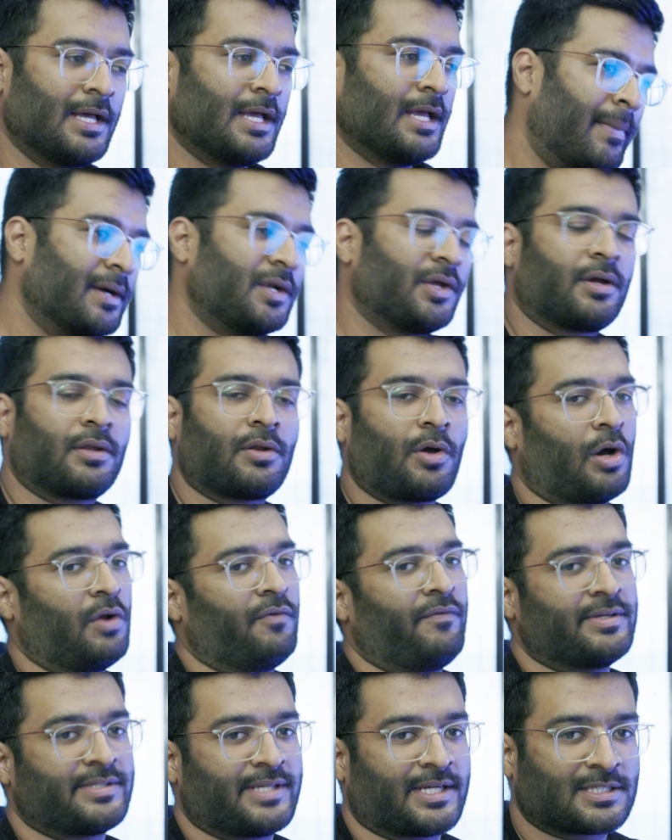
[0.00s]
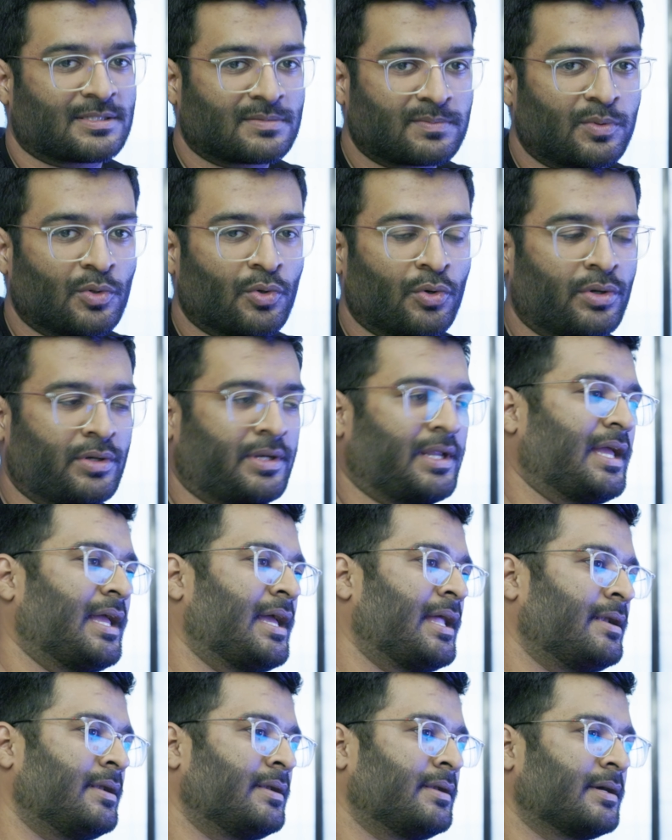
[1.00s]
But you can always explore,
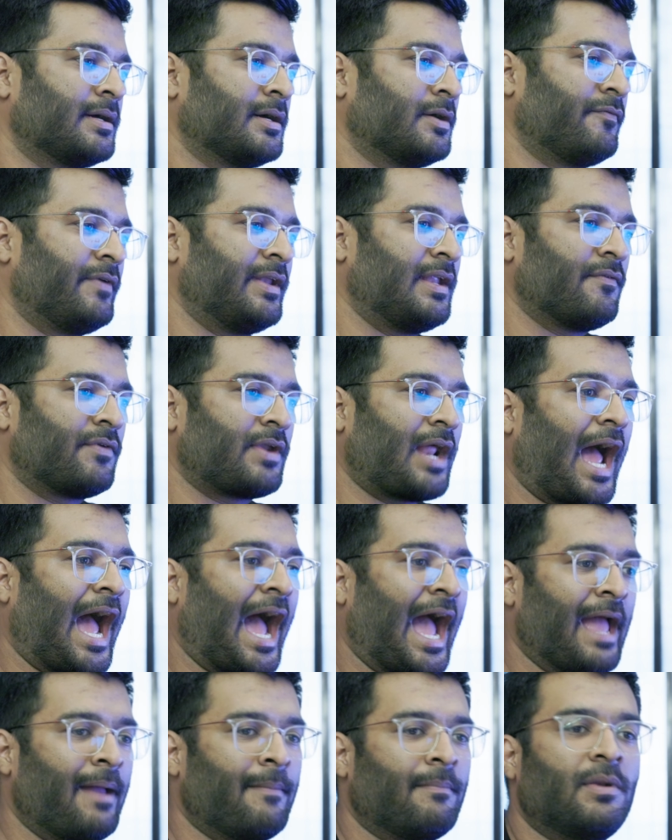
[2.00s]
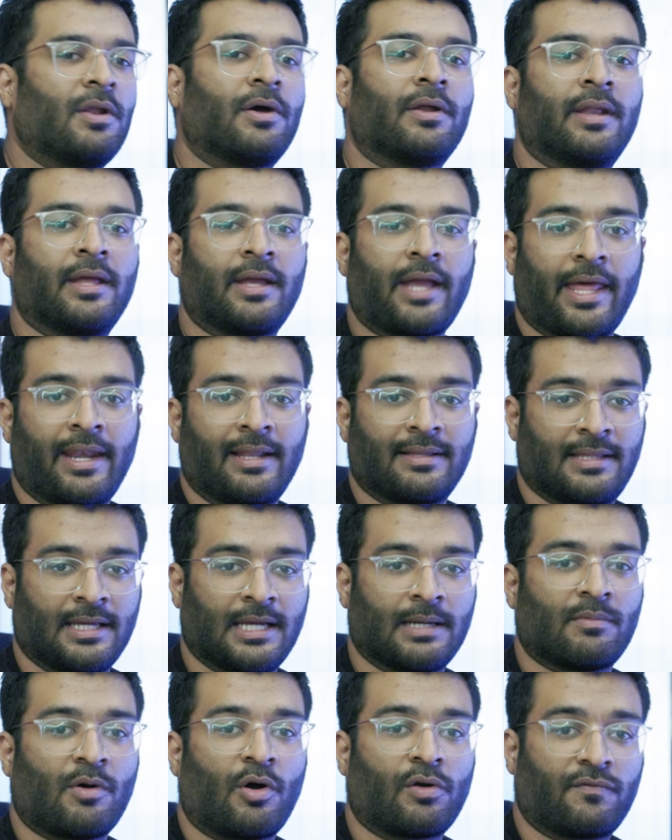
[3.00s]
and whenever I am learning
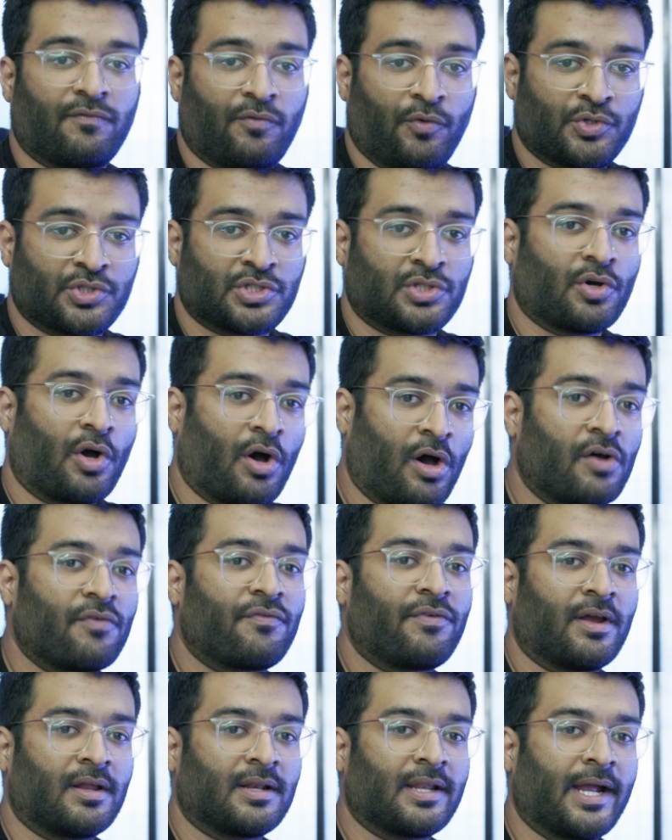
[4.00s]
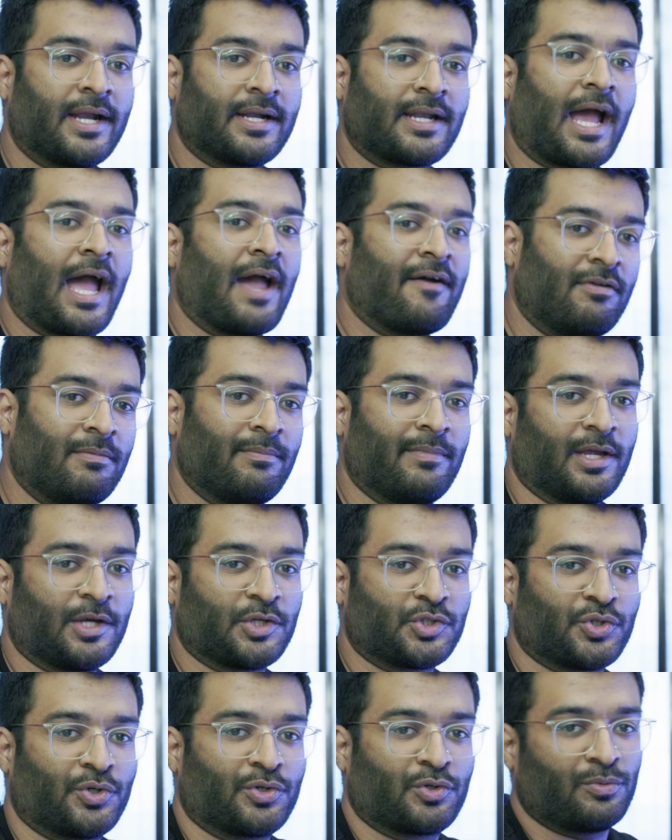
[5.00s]
anything about Fusion or Fairlight, I will make
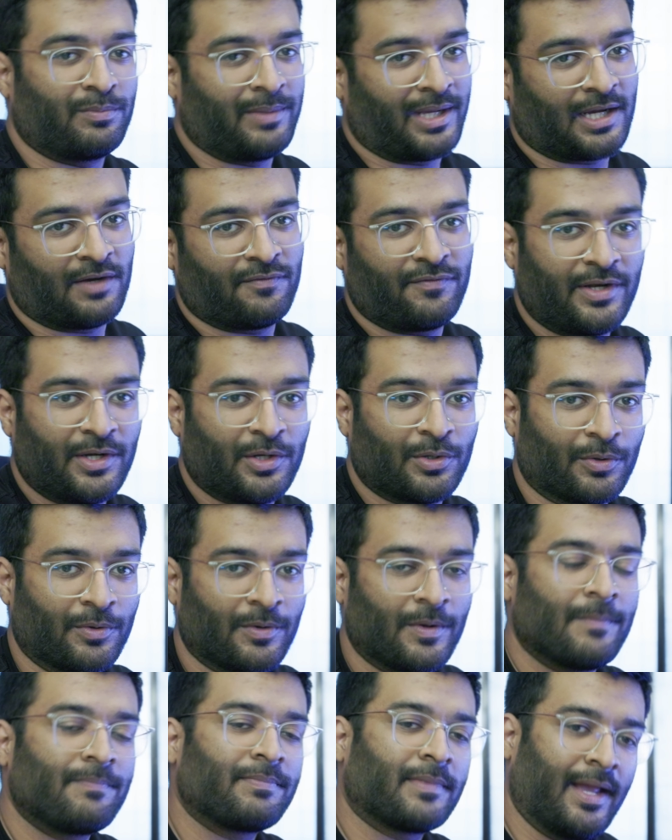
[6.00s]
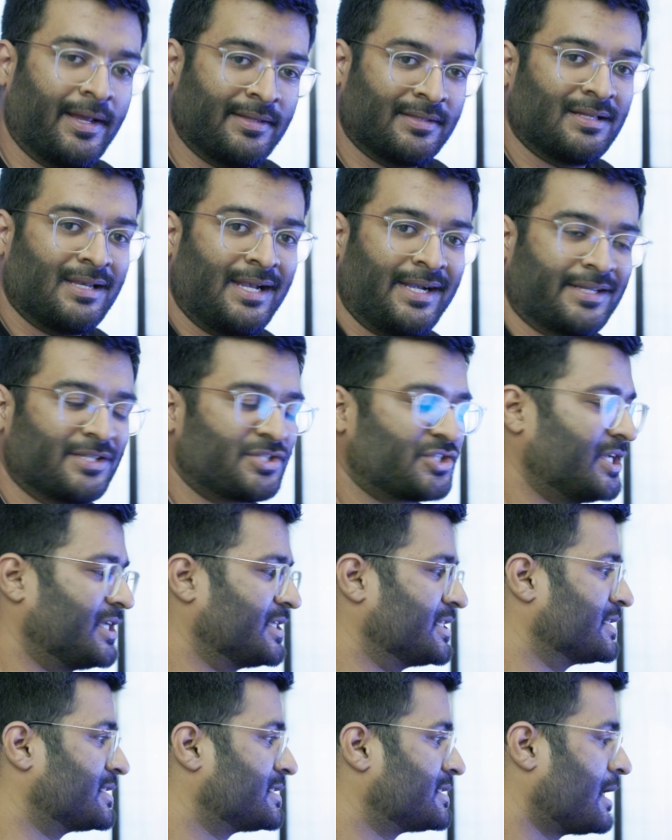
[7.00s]
sure to make a video in the later
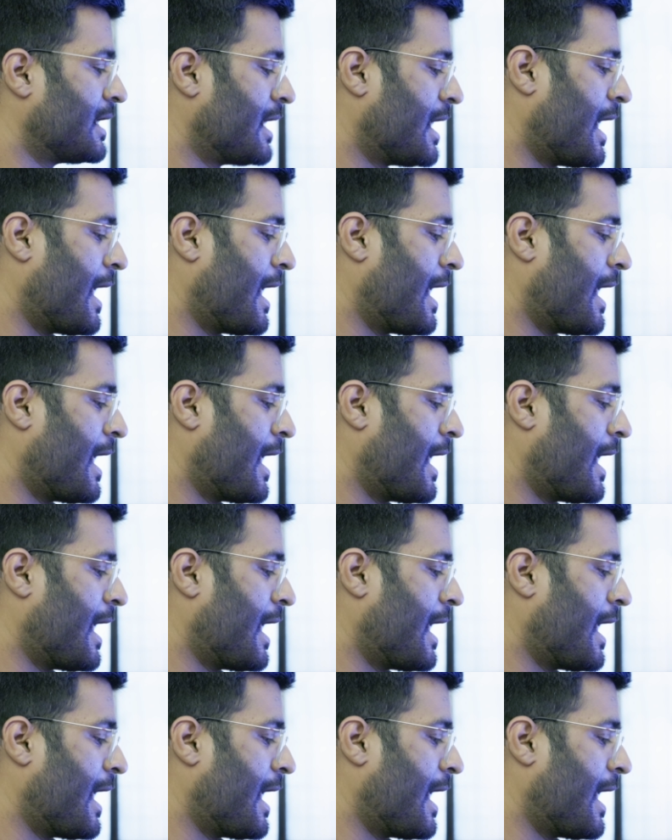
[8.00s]
stages.